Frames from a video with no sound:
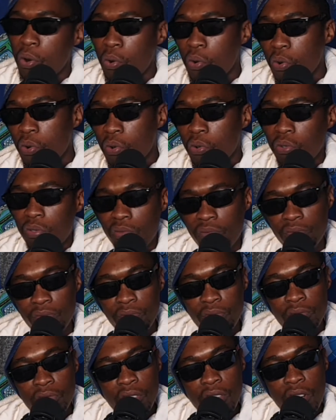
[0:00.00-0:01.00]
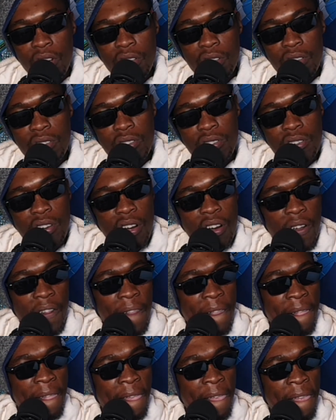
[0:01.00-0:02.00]
brew, you know.
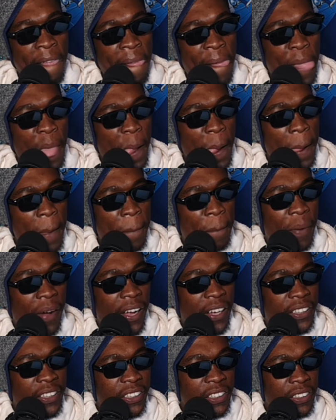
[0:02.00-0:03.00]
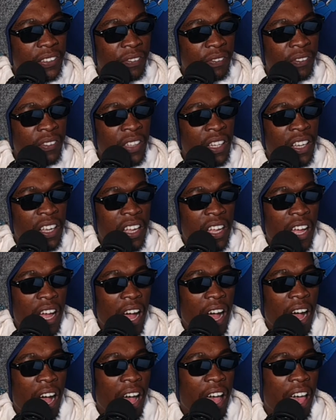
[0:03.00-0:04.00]
But
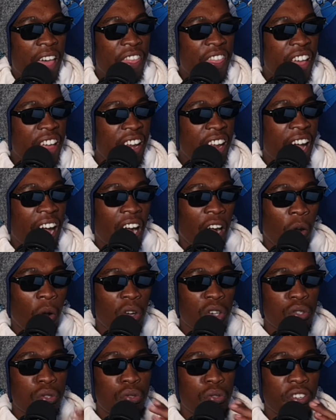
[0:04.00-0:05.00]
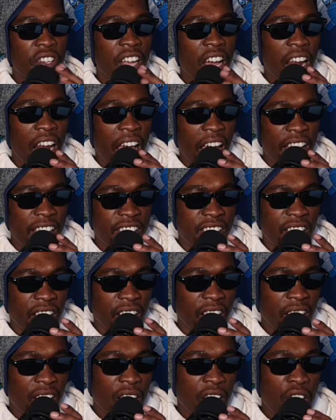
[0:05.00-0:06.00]
and then I got to realize
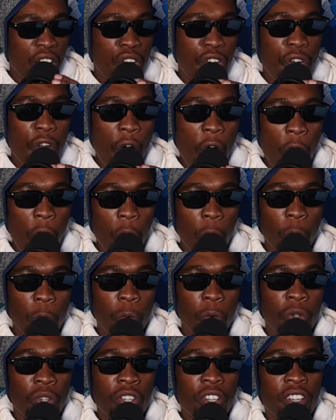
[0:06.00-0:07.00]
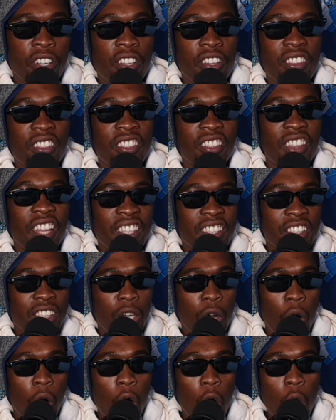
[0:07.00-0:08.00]
that no, that's
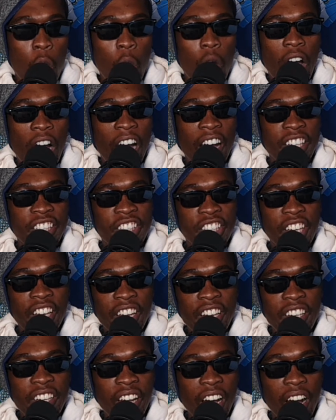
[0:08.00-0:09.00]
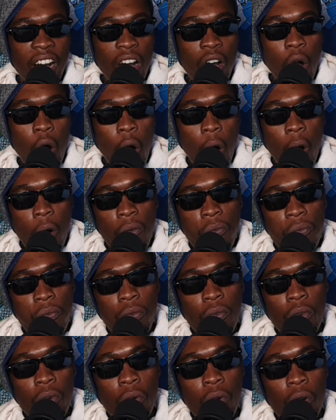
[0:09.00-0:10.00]
the whole agenda of
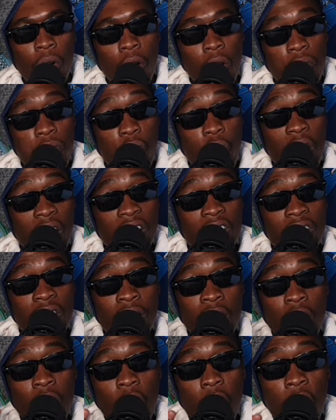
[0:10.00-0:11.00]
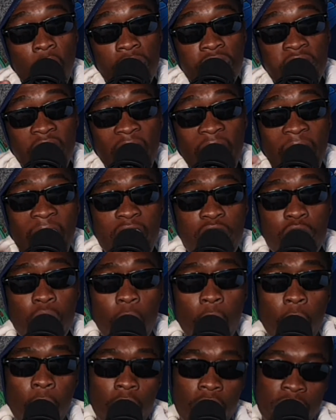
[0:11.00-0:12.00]
what? Of the
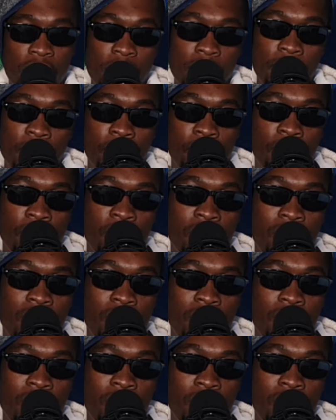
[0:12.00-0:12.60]
idols.